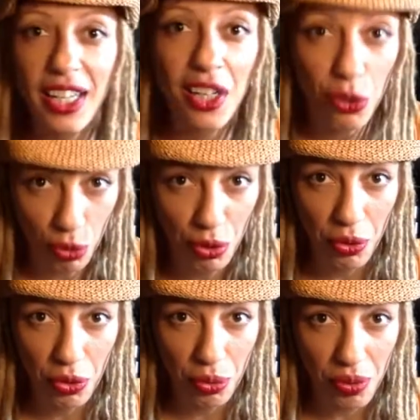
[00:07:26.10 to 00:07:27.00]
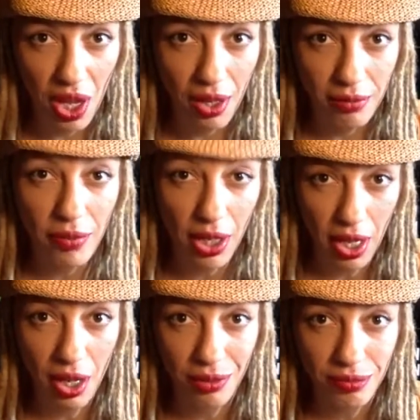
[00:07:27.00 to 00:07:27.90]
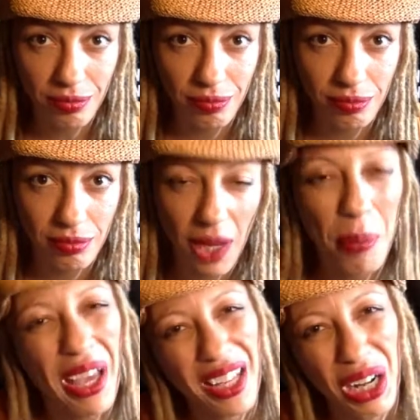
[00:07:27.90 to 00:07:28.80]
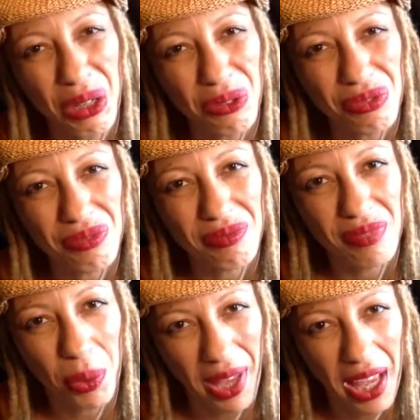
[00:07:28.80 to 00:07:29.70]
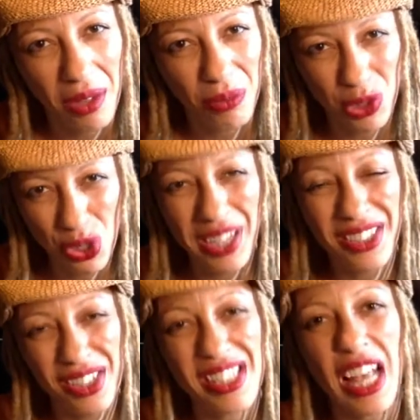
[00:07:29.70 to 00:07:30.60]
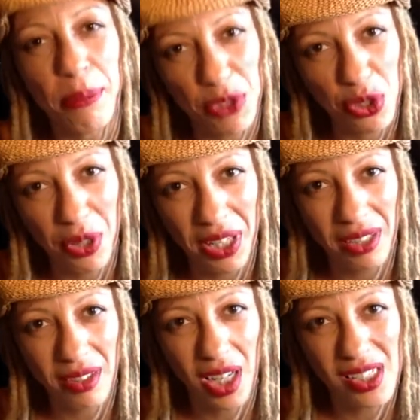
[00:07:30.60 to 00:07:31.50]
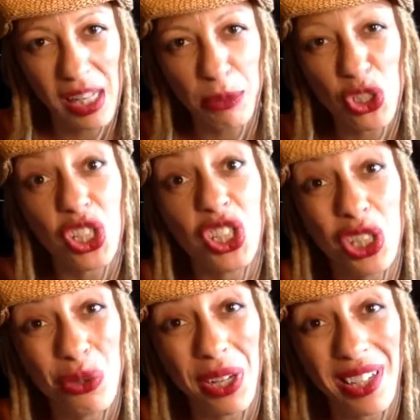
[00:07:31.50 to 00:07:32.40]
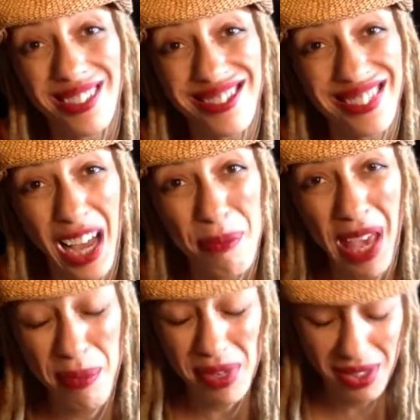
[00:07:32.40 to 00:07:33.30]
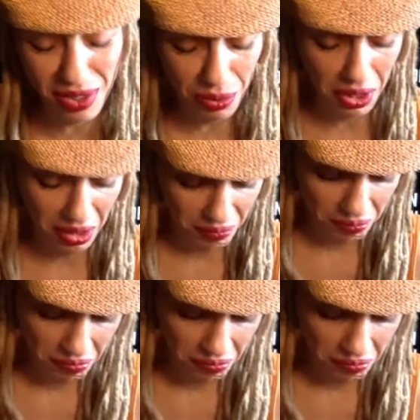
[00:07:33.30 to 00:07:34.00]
And order through that account and pay it off. Okay, we're trying to establish credit, establish good credit, not bad business credit.